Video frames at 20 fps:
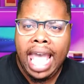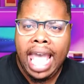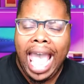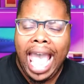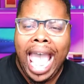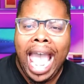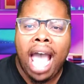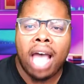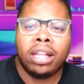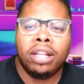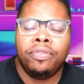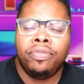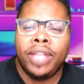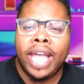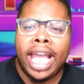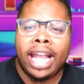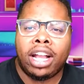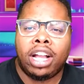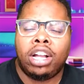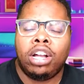out of
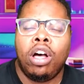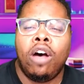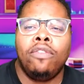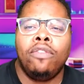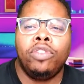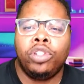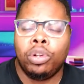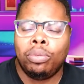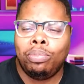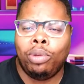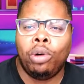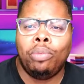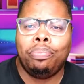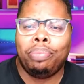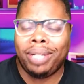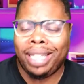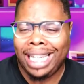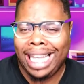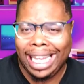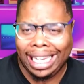that comfortable
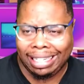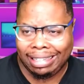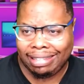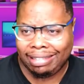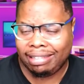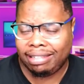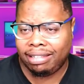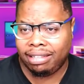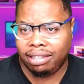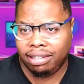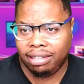place